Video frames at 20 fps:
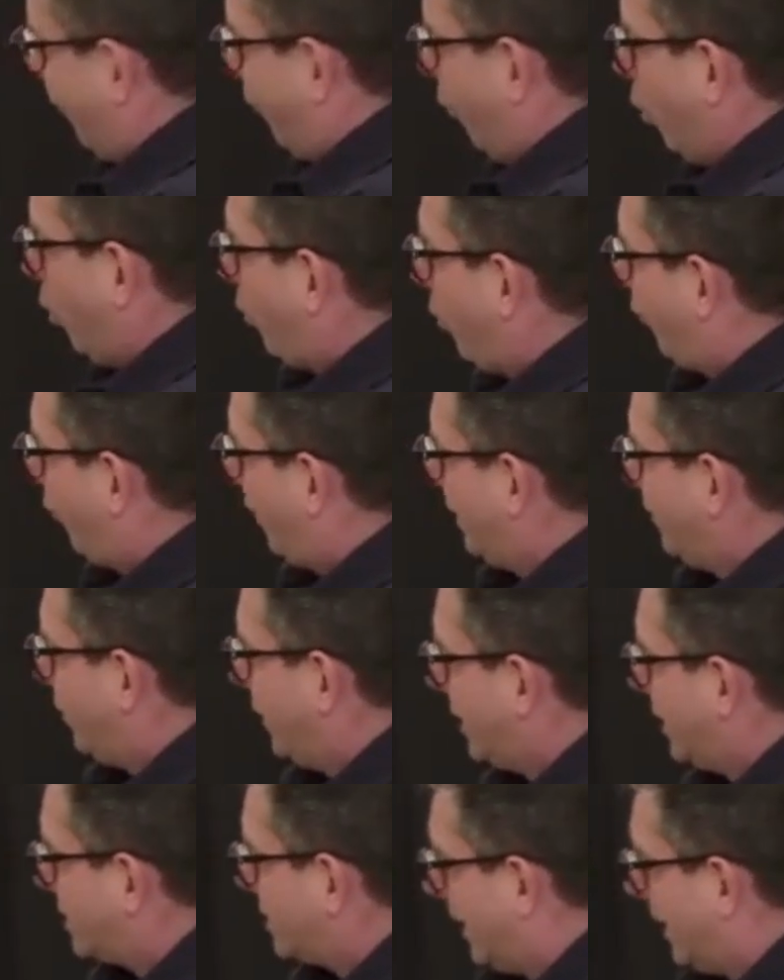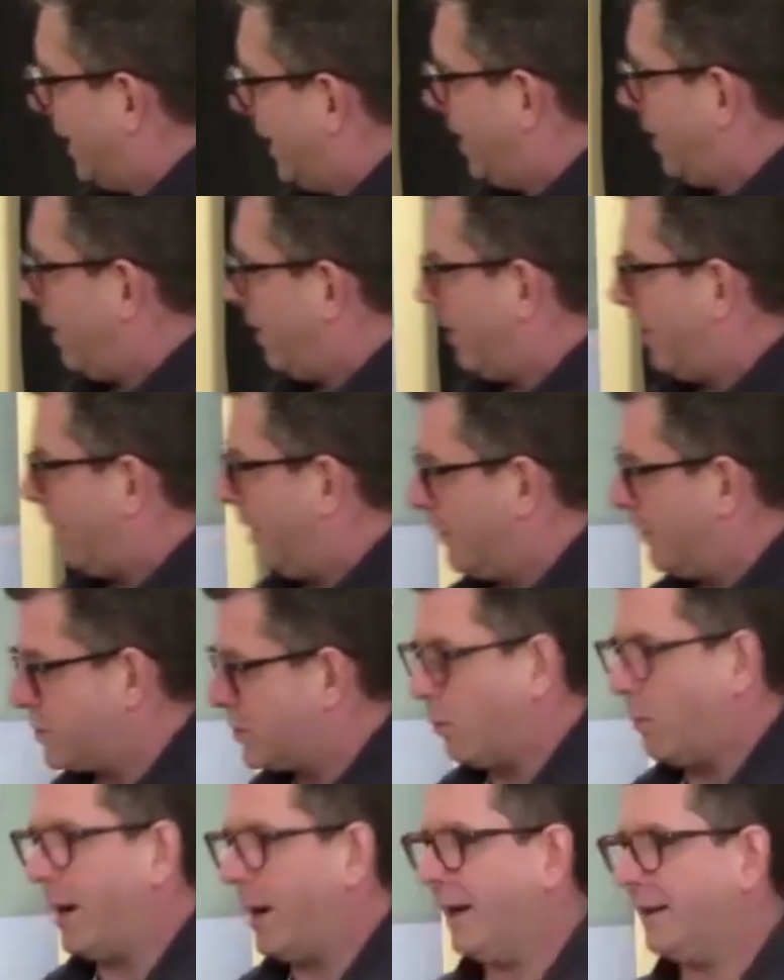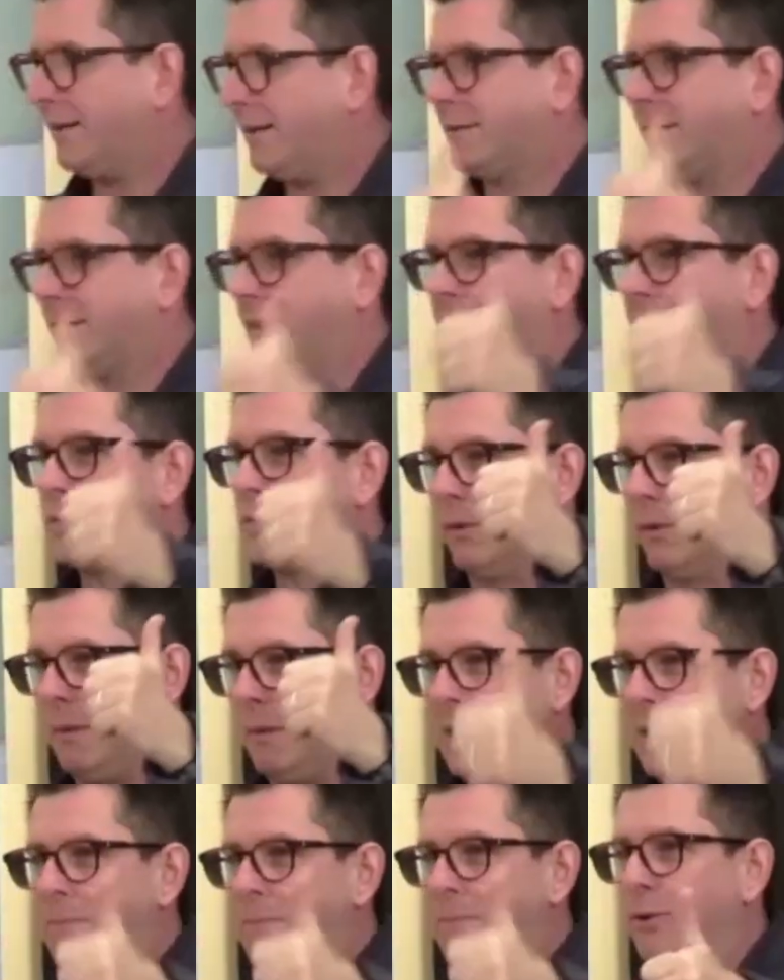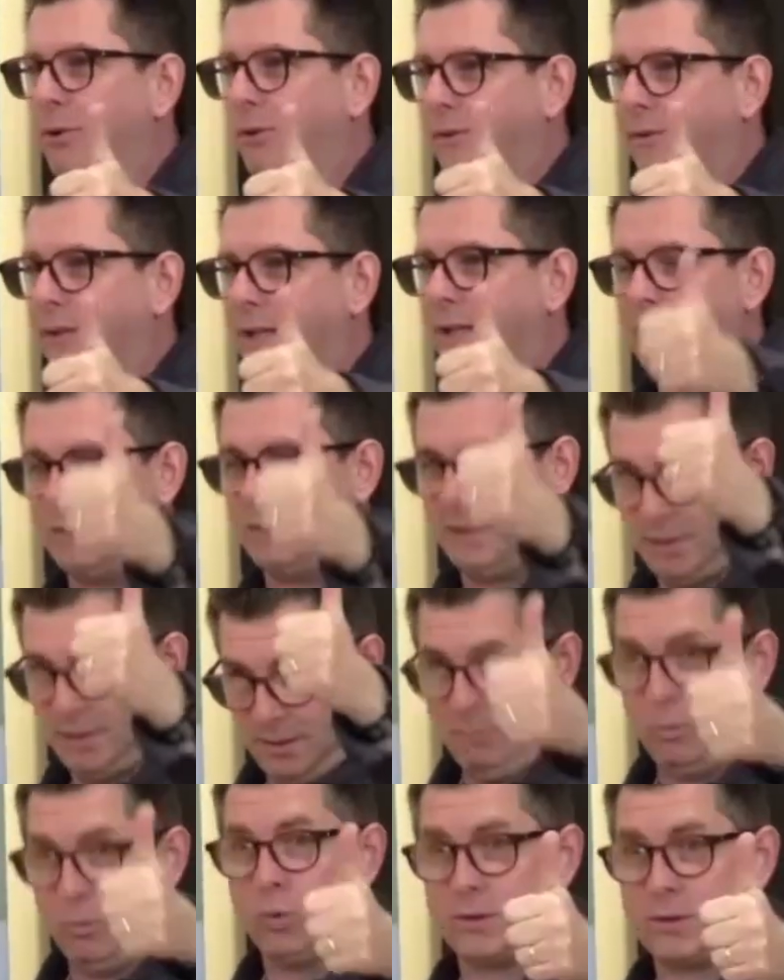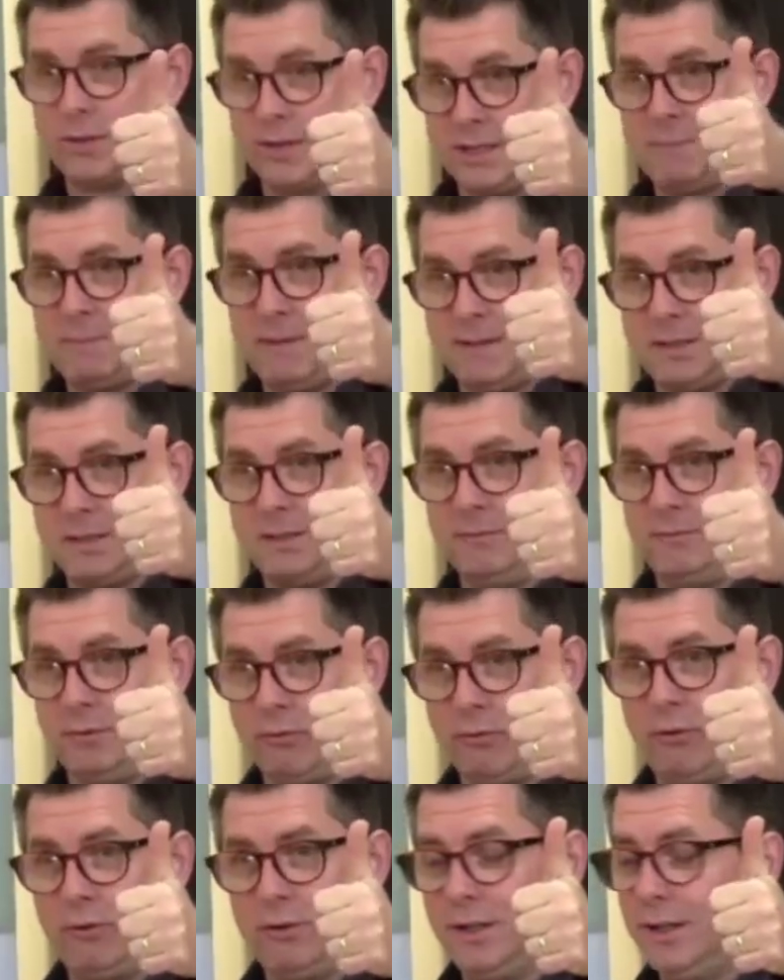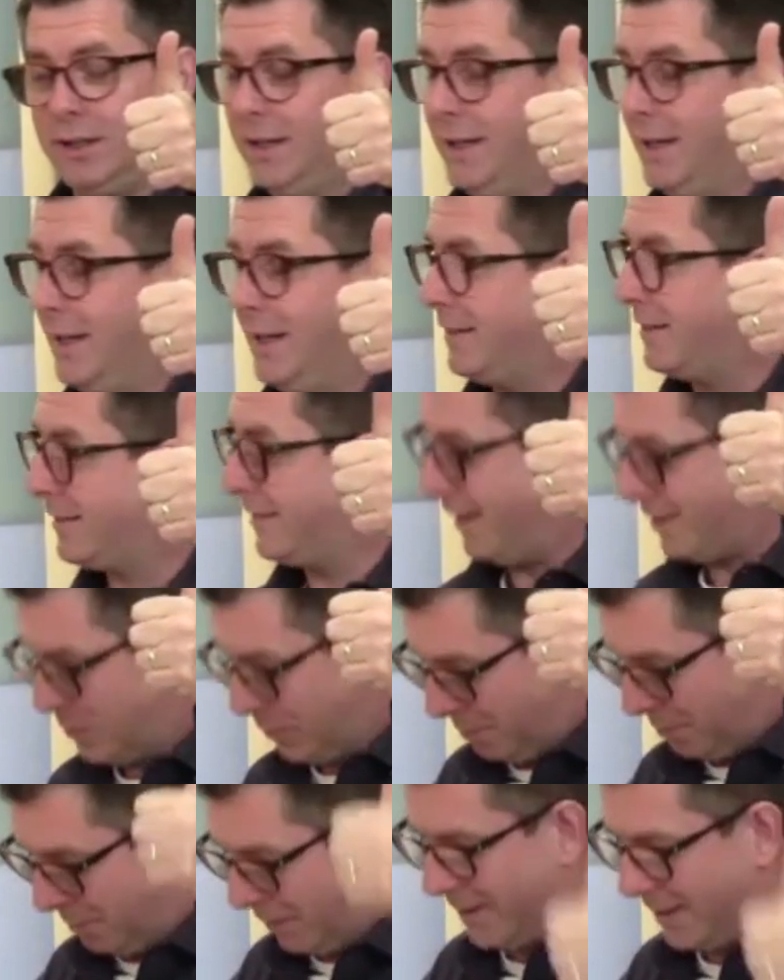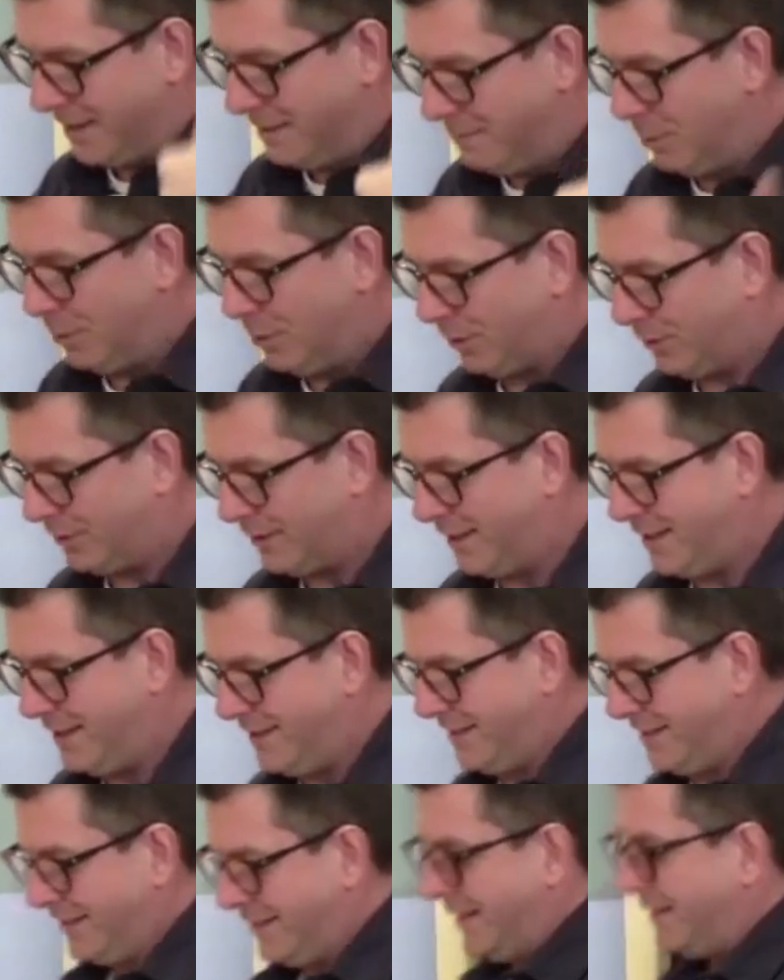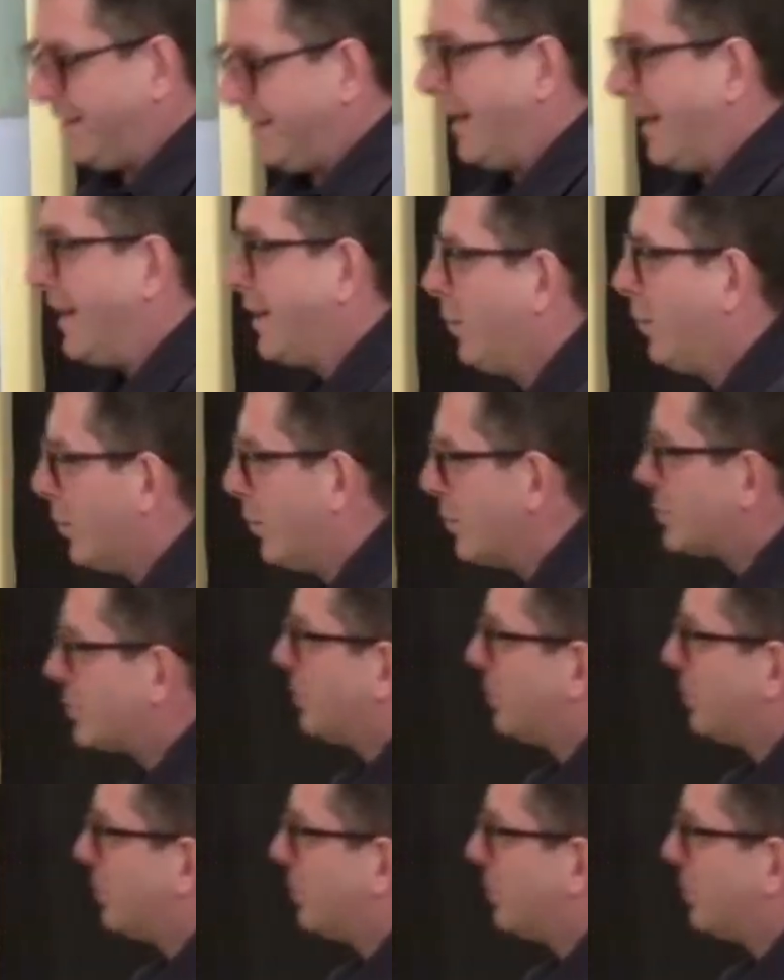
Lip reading: 5 weeks in our house where it starts with my birthday. That's the most expensive of all. It starts with my birthday. Then it goes to our